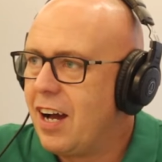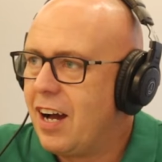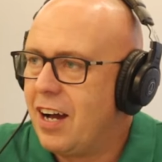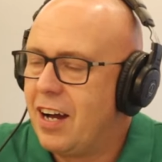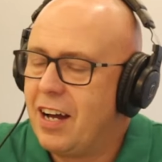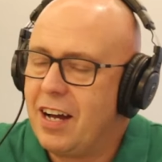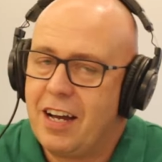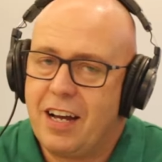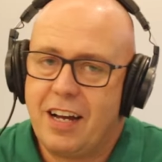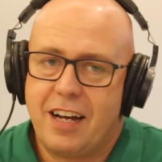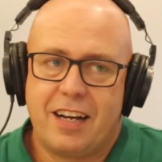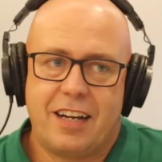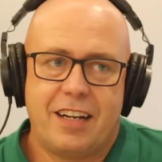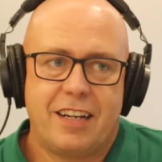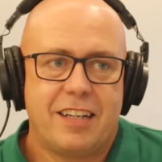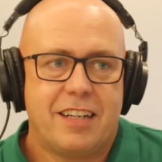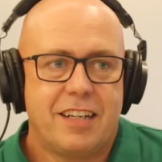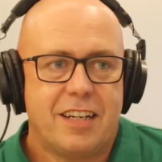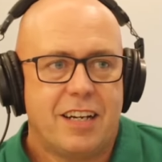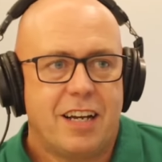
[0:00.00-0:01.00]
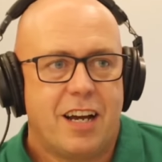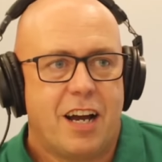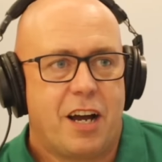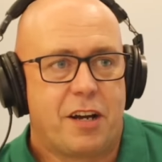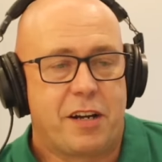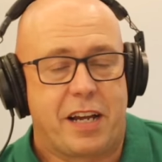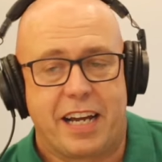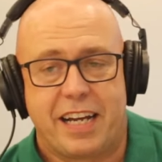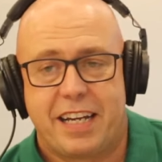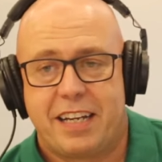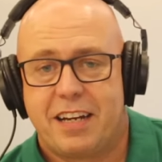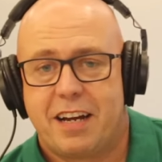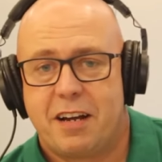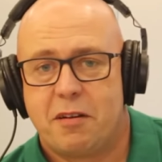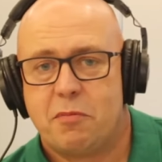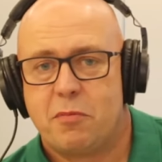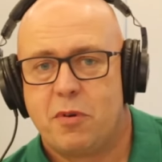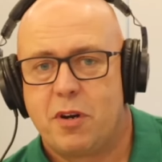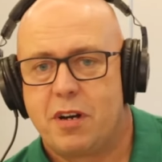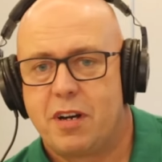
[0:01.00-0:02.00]
Uh, okay,
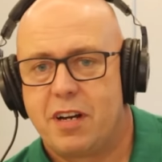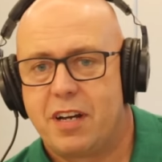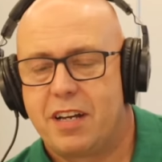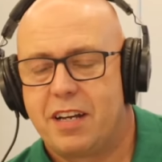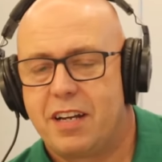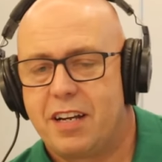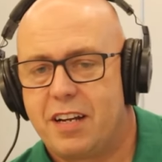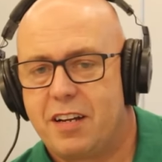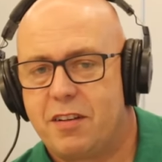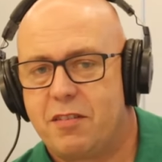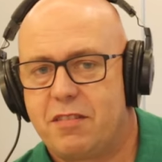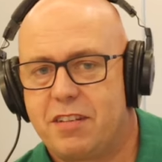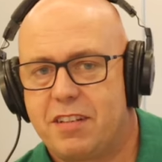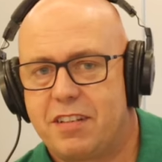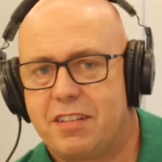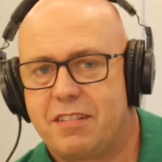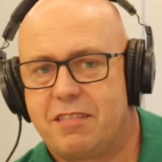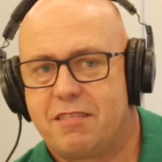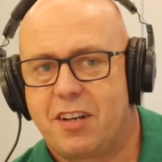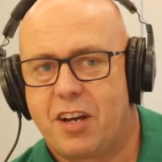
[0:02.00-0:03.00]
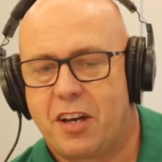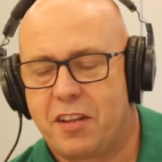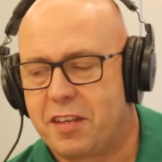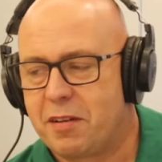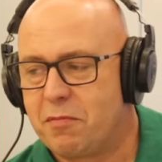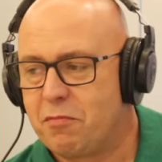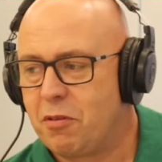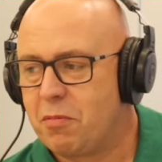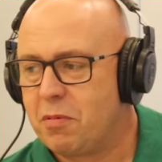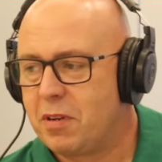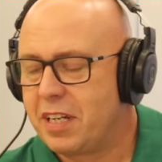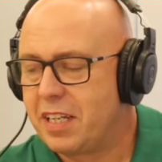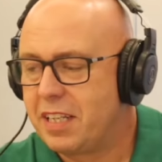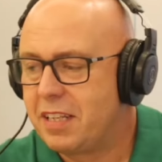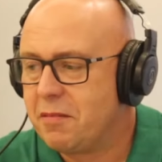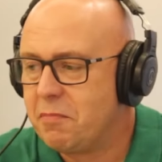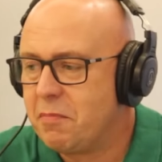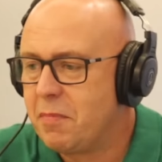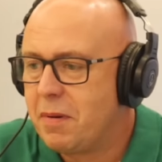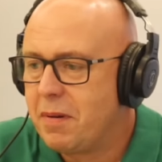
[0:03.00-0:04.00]
um, I think probably
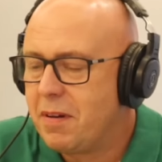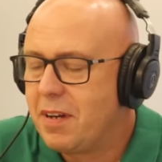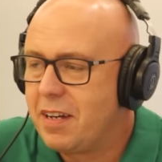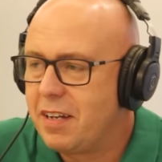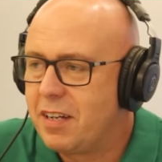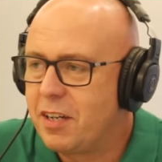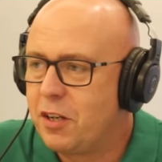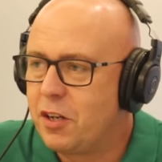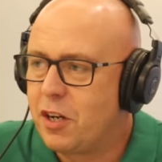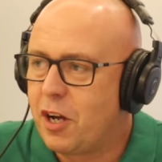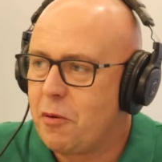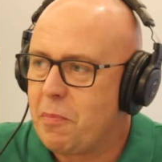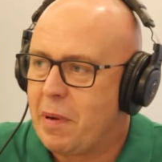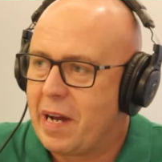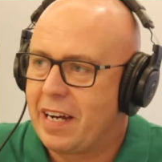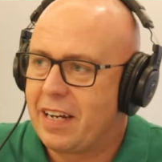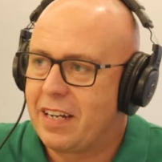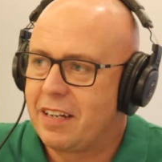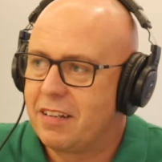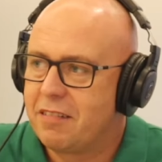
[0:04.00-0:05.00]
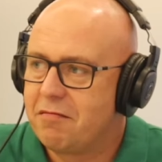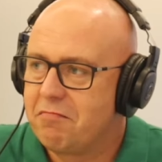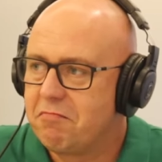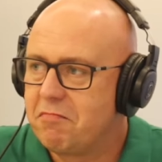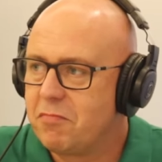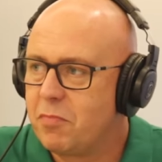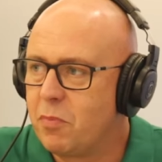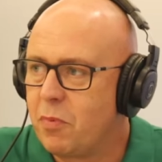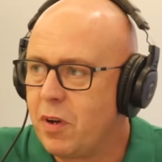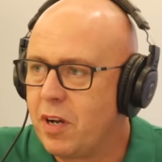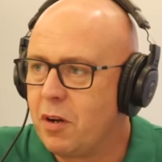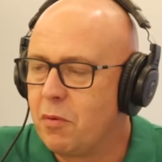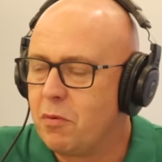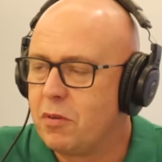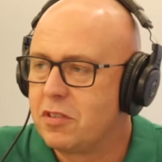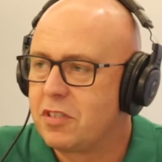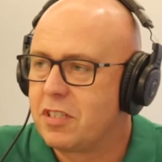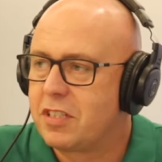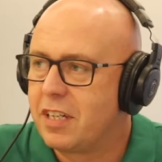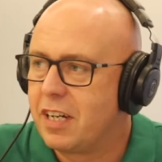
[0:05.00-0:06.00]
the, you go back when I
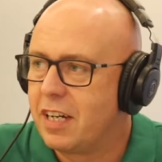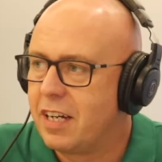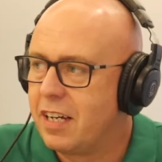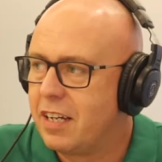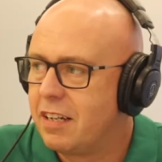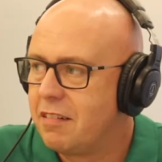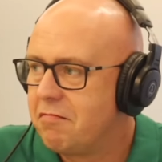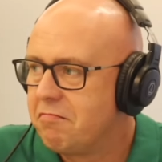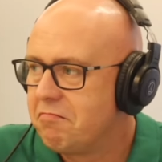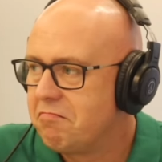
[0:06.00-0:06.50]
was uh,